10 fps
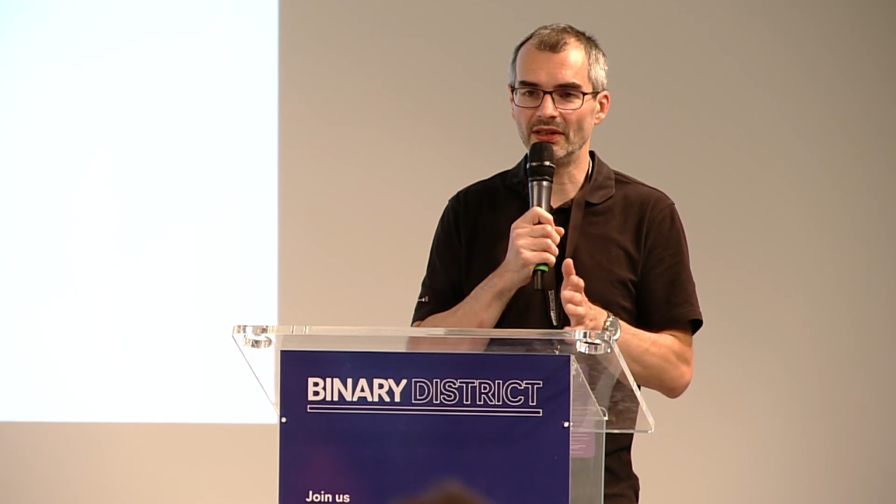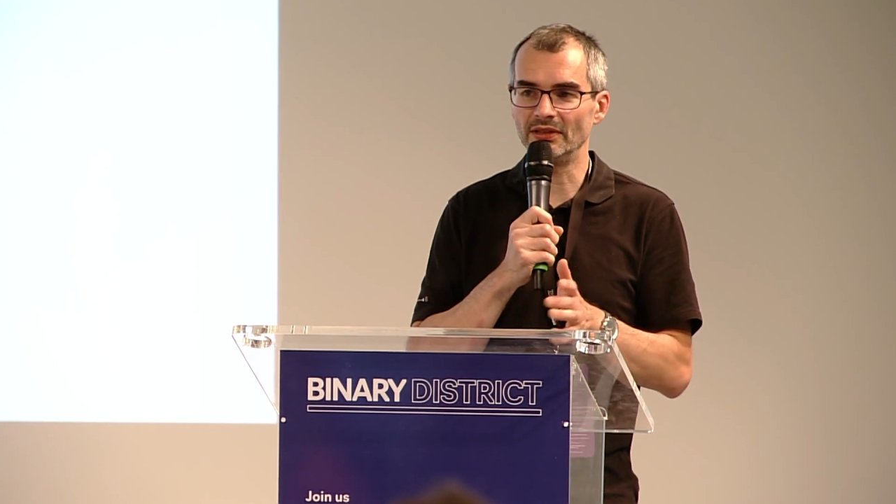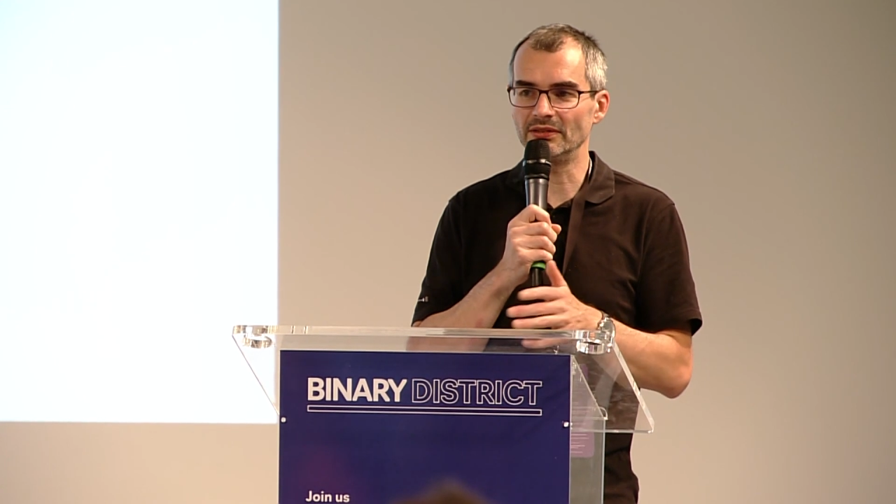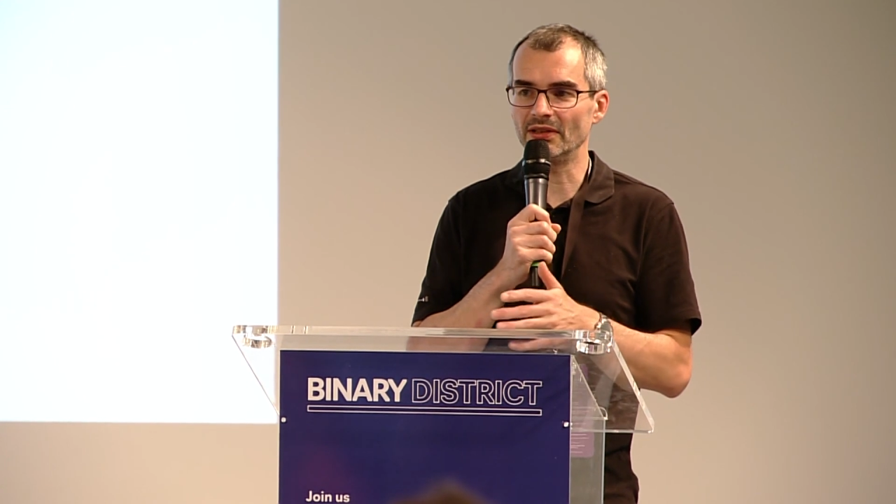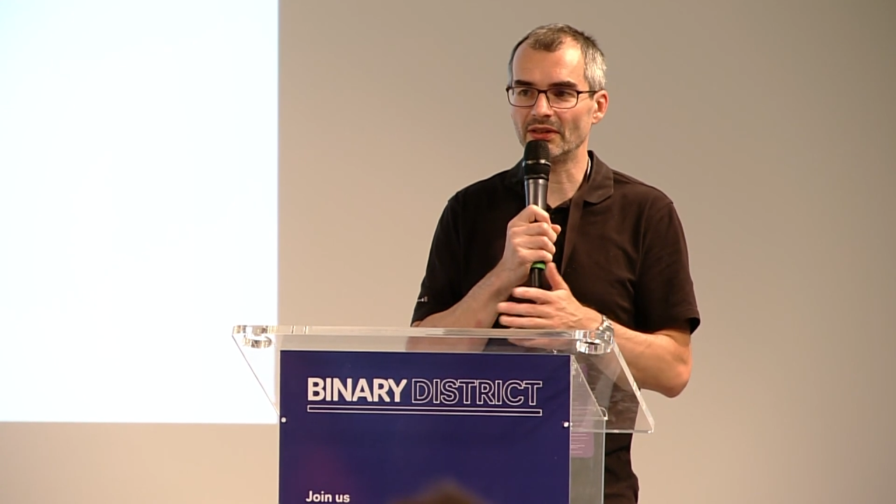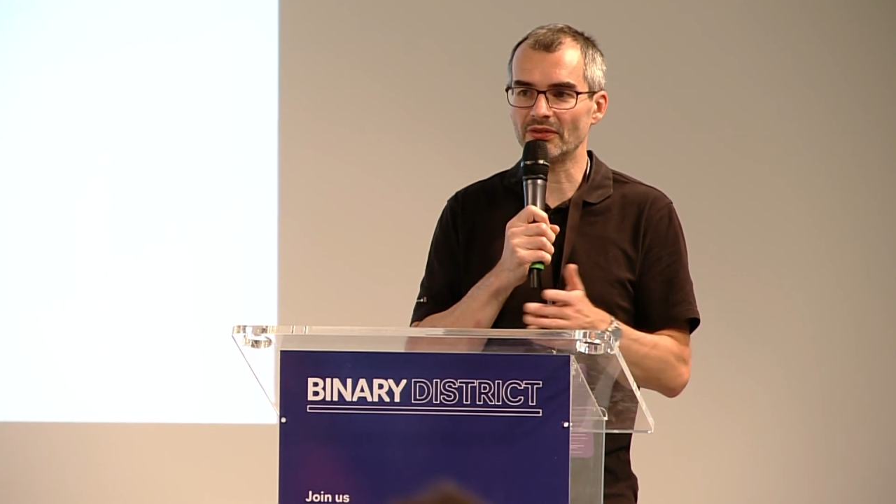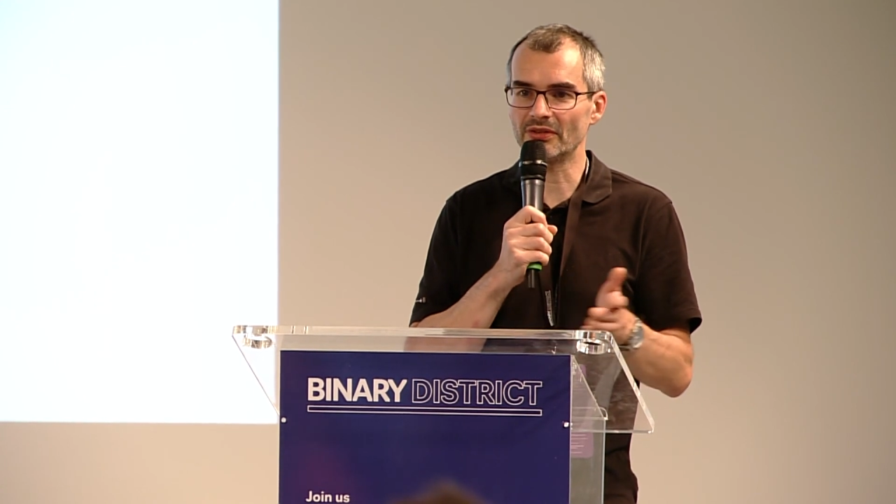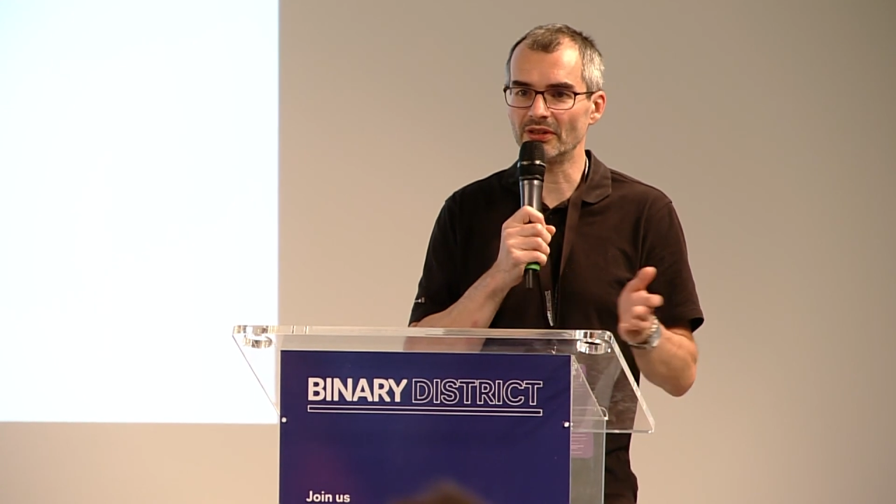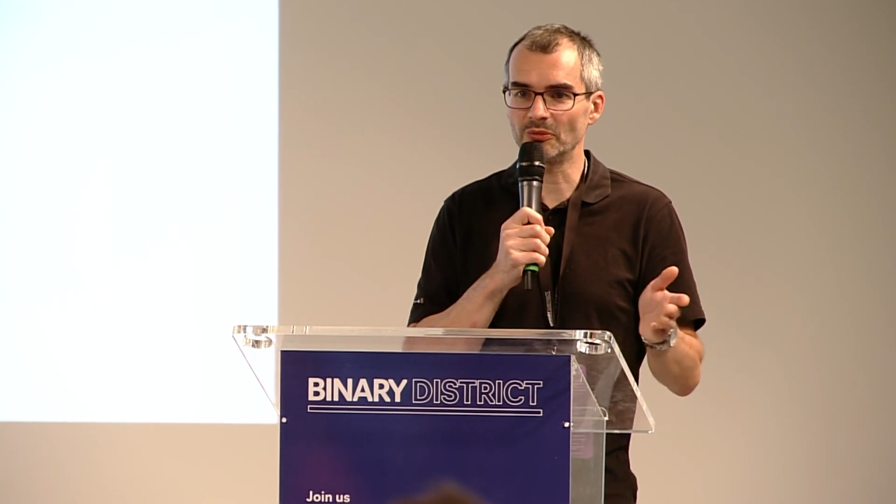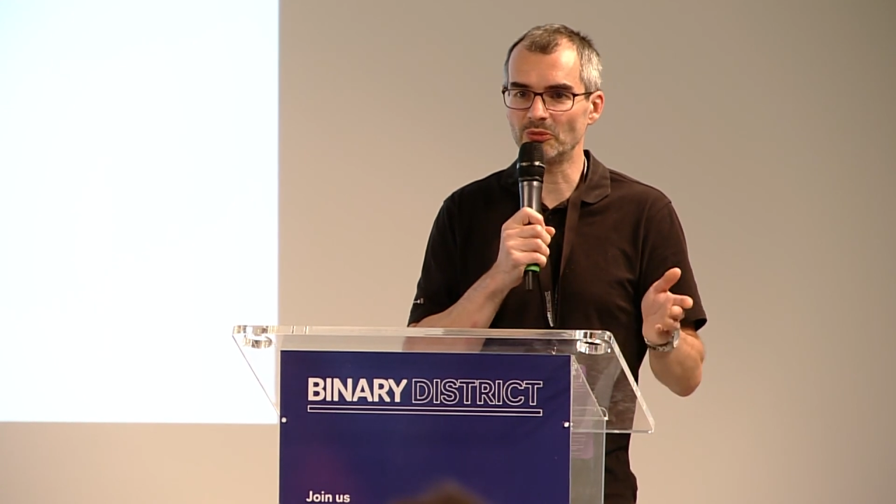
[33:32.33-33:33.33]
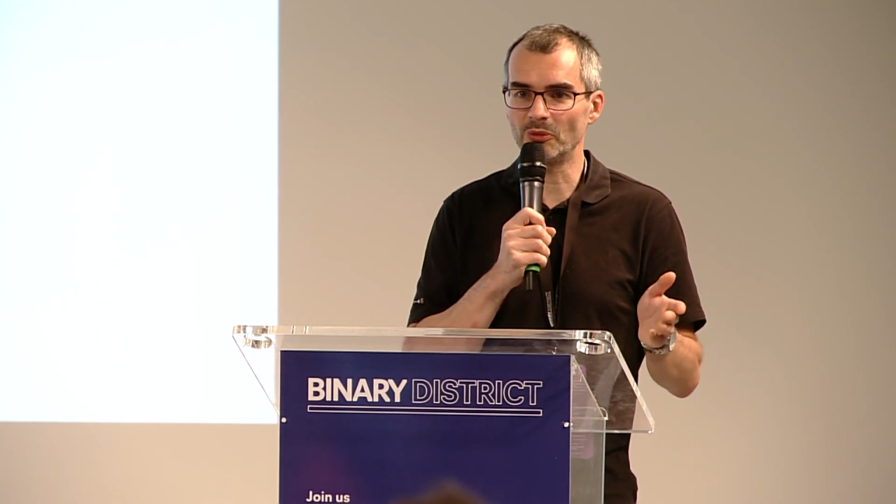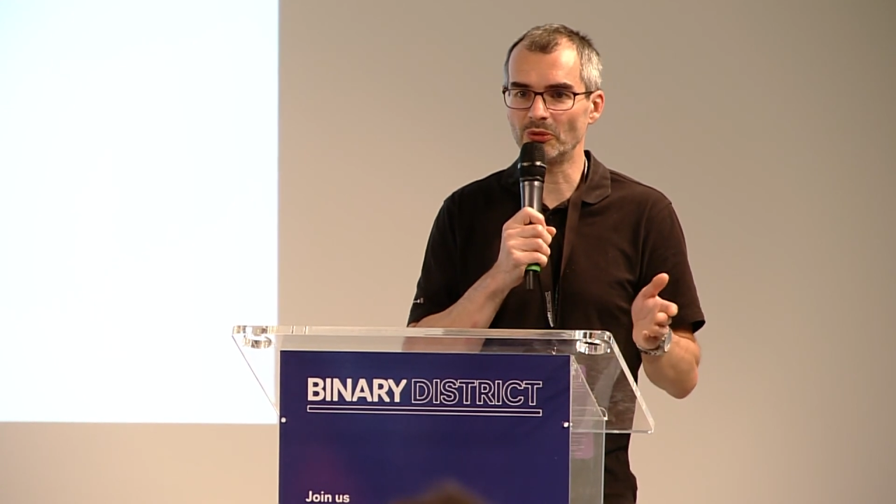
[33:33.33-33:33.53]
and I don't think